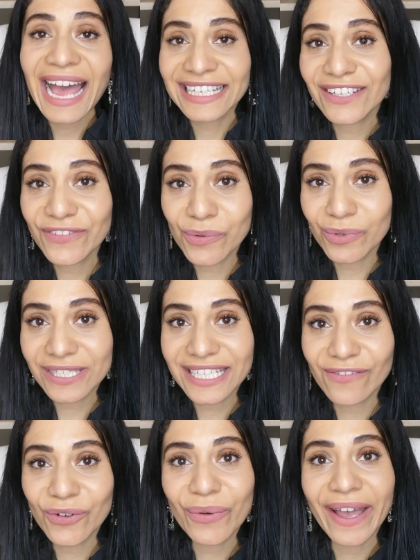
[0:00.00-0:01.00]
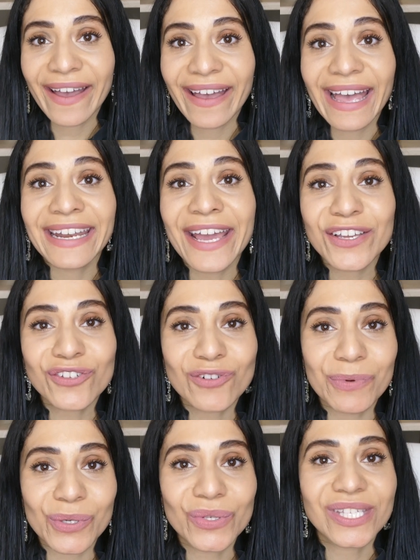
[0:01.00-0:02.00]
And if you want to give your hair an
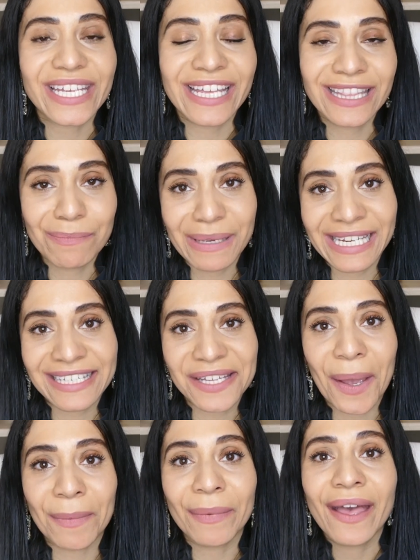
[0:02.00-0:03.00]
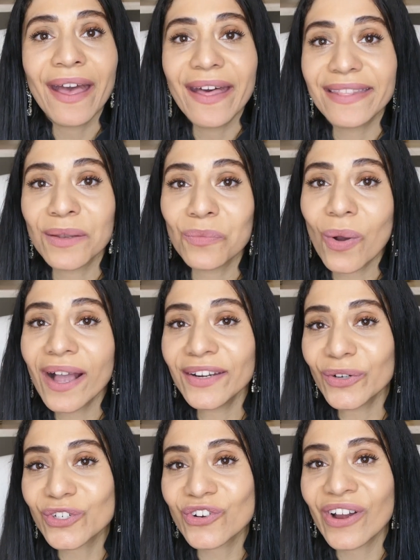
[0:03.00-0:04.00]
extra boost in the meantime, then why
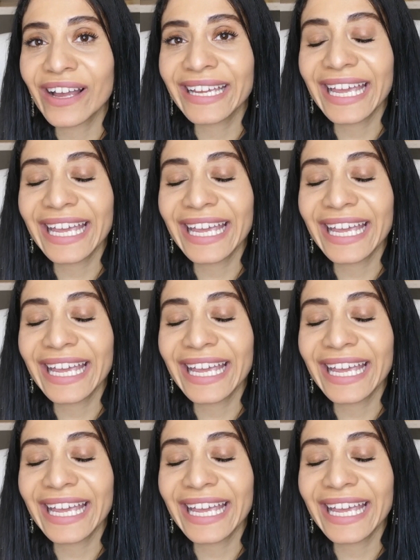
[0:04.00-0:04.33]
not try